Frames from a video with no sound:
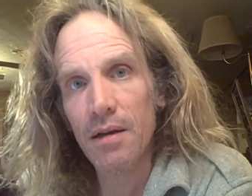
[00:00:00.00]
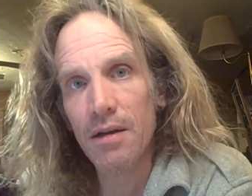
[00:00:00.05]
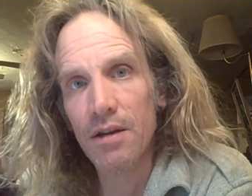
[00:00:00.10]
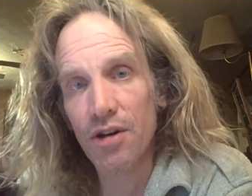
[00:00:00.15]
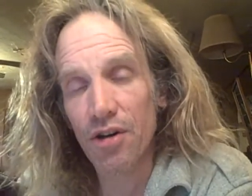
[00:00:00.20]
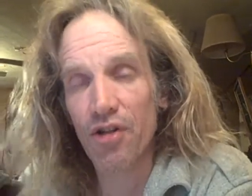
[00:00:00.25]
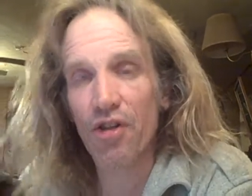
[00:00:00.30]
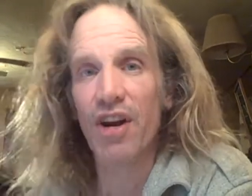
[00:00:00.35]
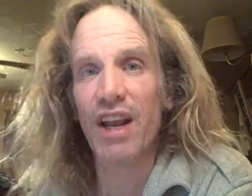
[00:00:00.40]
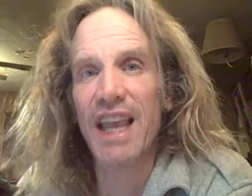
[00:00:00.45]

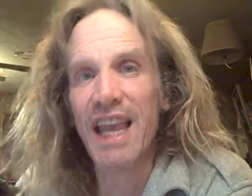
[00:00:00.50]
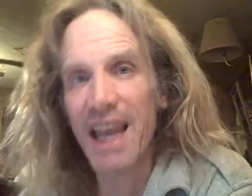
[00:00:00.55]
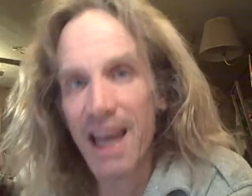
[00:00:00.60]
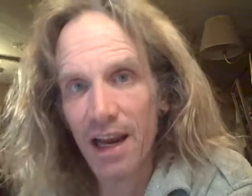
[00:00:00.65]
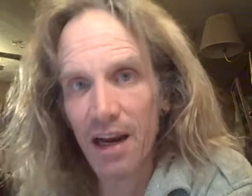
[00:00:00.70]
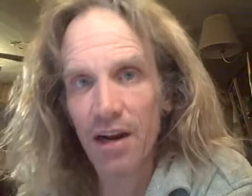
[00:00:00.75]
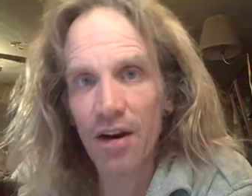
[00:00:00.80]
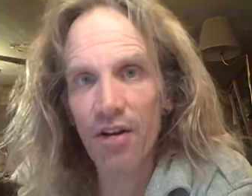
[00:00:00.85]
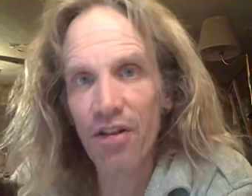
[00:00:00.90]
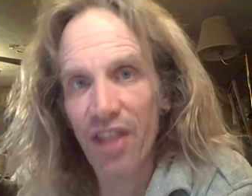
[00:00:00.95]
You're going to
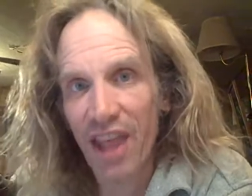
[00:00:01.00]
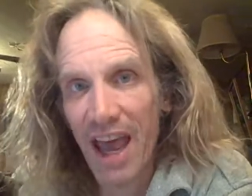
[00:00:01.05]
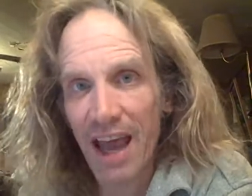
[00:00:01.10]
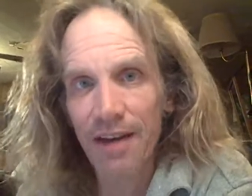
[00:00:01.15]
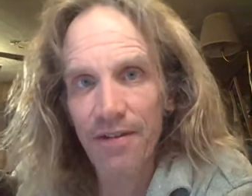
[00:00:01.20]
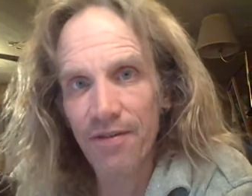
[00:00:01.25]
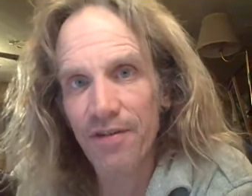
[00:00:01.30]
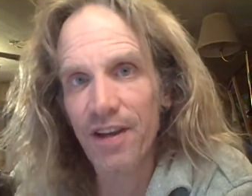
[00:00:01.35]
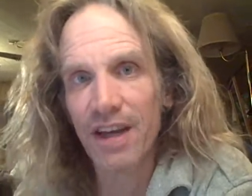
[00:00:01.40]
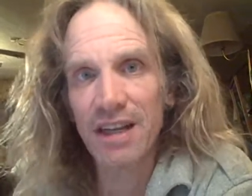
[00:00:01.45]
hear
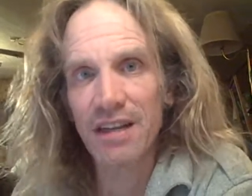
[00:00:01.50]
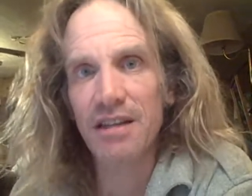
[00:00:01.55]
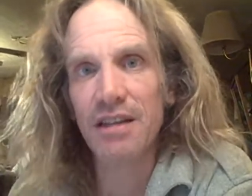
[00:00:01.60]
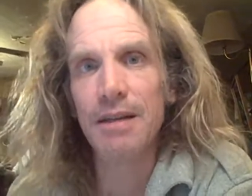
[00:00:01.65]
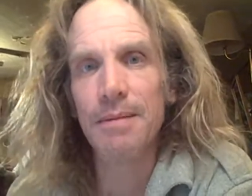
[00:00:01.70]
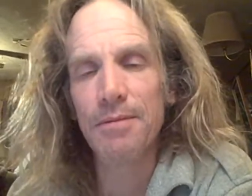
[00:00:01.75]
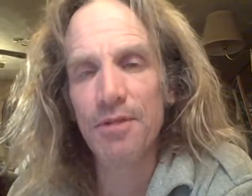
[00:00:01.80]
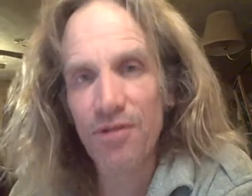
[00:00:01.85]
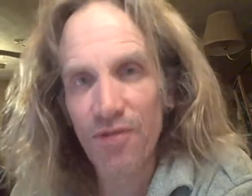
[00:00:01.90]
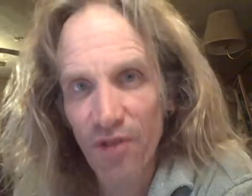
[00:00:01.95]
that
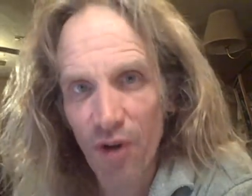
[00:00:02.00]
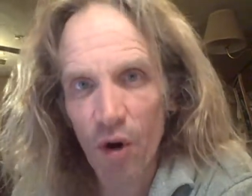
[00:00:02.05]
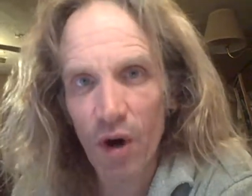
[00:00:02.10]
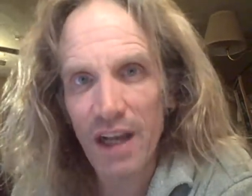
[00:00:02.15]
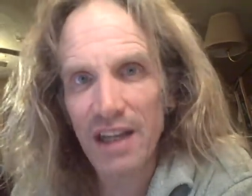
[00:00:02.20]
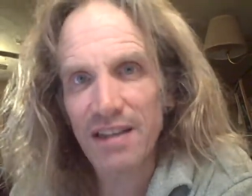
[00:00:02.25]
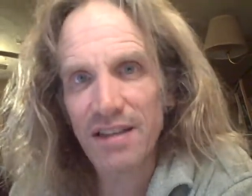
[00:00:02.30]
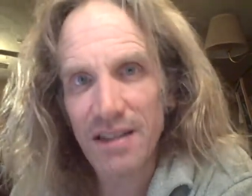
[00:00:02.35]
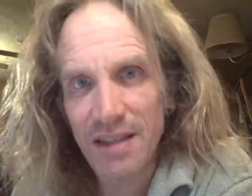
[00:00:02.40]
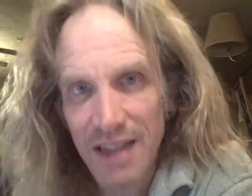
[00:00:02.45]
victim's
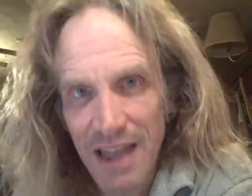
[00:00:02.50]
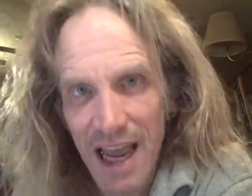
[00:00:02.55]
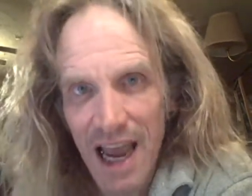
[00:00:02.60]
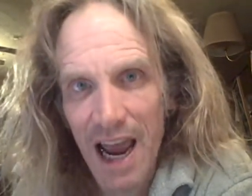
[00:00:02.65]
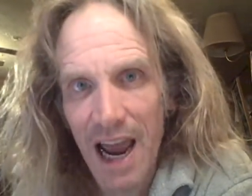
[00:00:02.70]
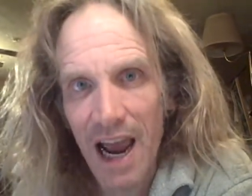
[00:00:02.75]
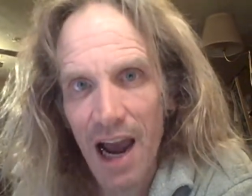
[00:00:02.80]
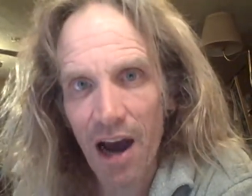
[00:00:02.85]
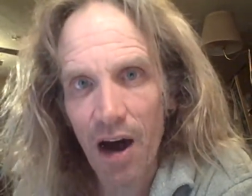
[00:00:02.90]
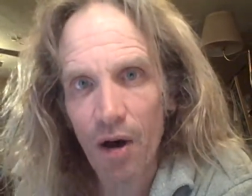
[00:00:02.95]
voice
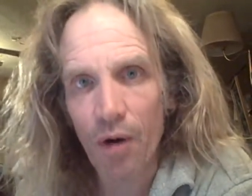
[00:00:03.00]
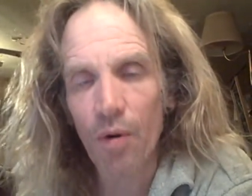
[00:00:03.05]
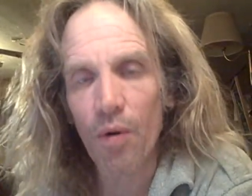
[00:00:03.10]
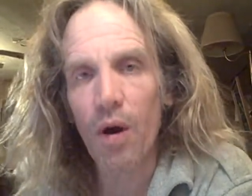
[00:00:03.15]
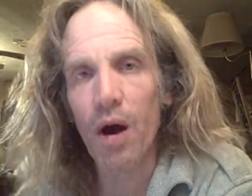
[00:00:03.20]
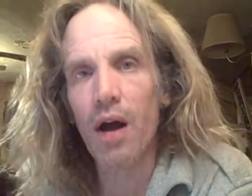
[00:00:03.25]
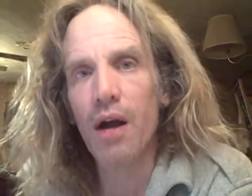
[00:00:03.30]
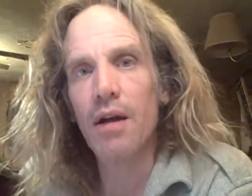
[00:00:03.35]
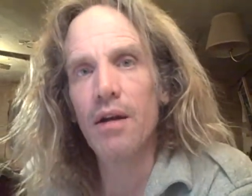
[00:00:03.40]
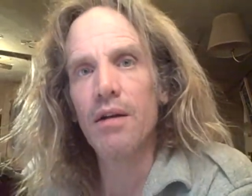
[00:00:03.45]

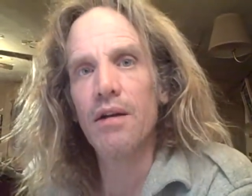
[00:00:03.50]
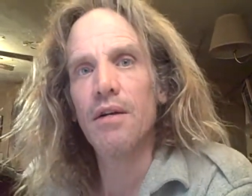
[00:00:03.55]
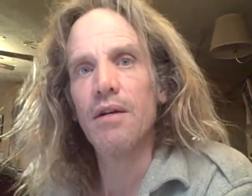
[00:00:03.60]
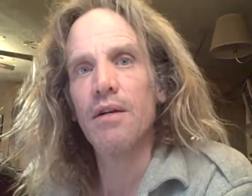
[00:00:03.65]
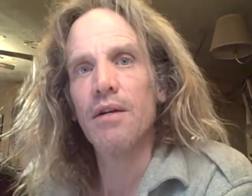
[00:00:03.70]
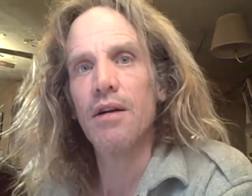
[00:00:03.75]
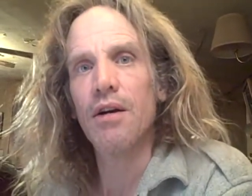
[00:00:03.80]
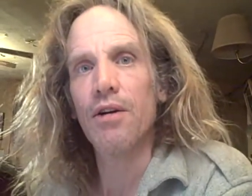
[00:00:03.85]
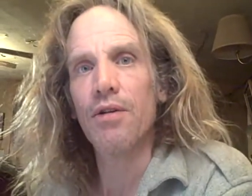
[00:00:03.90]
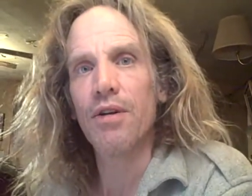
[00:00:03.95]
now,
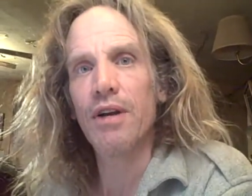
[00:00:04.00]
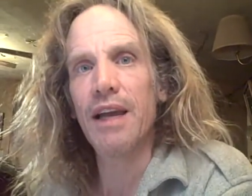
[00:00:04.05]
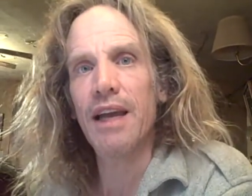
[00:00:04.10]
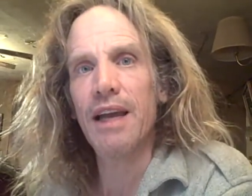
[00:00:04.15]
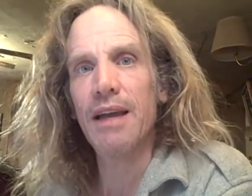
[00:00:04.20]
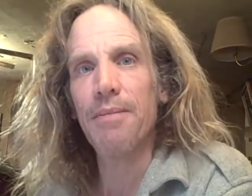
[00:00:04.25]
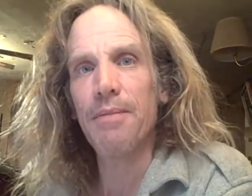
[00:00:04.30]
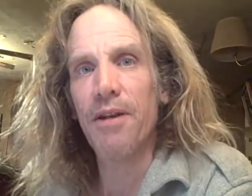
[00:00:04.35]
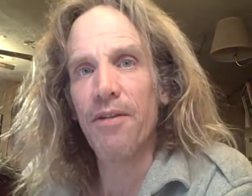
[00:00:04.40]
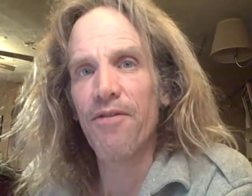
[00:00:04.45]

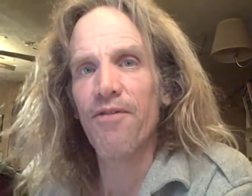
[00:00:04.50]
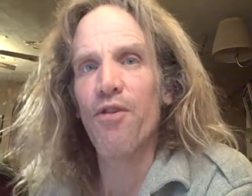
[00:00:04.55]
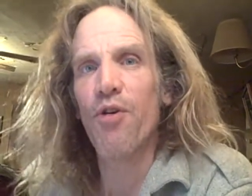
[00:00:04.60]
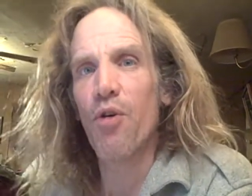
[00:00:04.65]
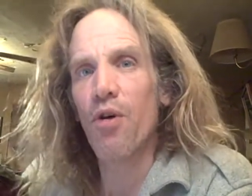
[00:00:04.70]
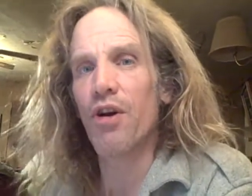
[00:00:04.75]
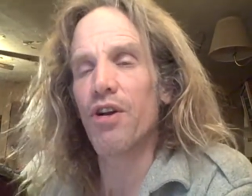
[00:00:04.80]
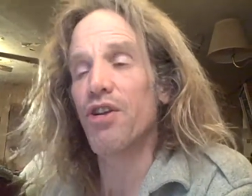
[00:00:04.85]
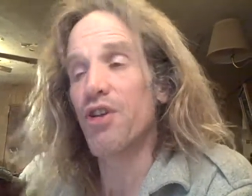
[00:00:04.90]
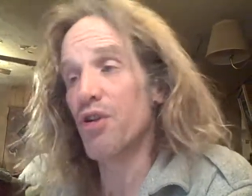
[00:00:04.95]
okay,
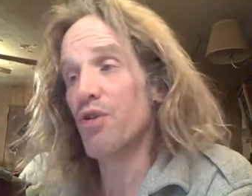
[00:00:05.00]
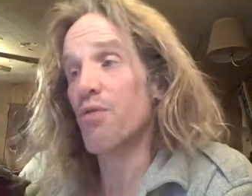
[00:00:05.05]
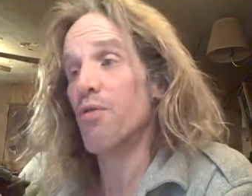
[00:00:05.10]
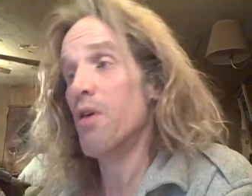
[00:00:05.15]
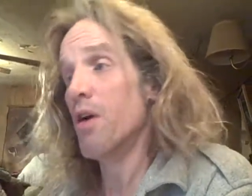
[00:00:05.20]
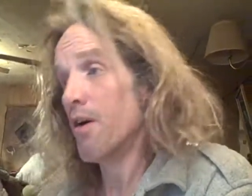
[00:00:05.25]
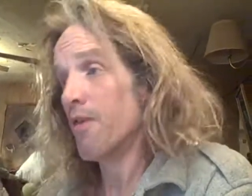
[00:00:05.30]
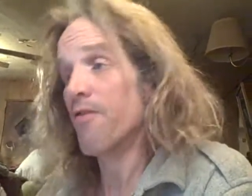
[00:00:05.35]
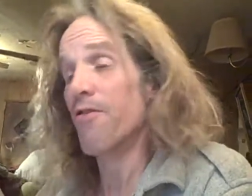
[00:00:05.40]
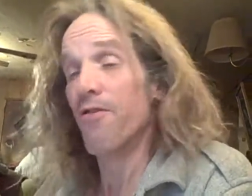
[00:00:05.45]
before
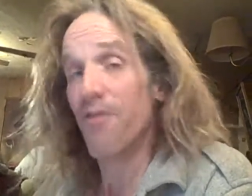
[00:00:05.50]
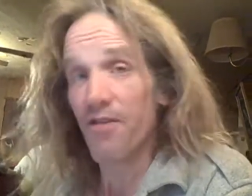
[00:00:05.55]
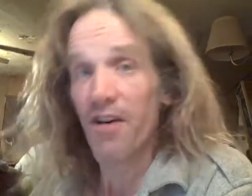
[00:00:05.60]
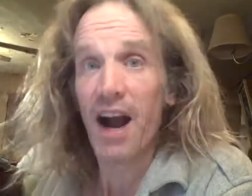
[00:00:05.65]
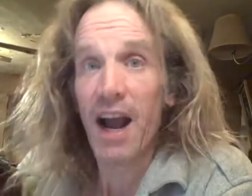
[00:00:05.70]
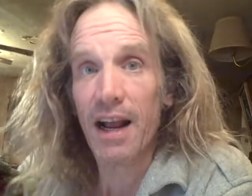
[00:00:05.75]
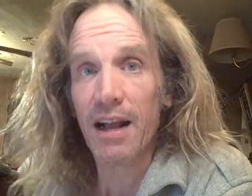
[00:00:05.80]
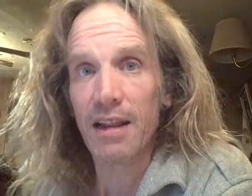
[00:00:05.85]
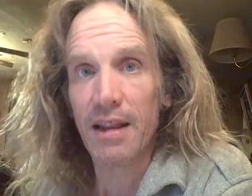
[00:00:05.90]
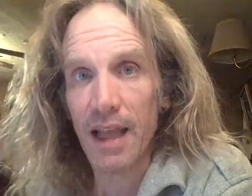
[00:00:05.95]
you
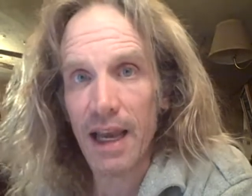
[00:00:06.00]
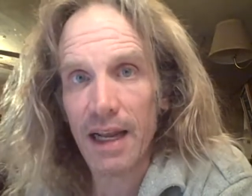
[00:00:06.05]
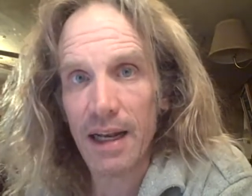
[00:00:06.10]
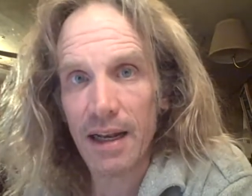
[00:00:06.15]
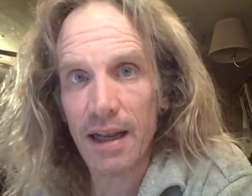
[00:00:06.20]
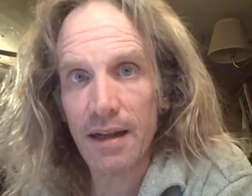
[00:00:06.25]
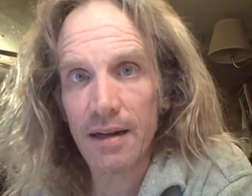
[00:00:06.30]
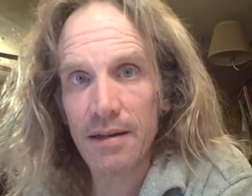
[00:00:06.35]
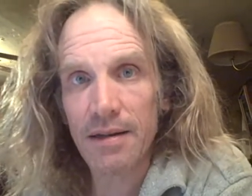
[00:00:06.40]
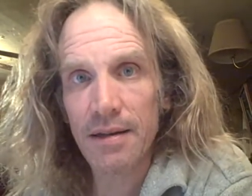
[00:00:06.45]

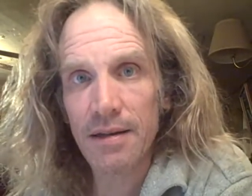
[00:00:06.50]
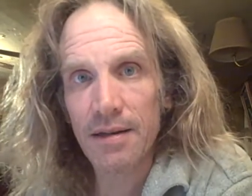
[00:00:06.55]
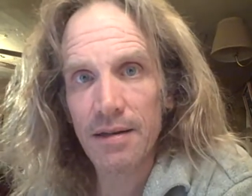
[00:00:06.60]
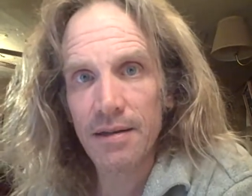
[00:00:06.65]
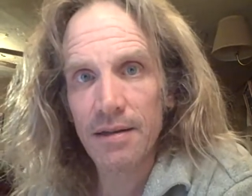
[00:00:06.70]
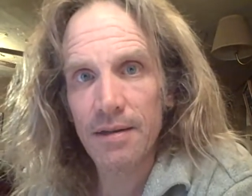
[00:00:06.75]
violate it.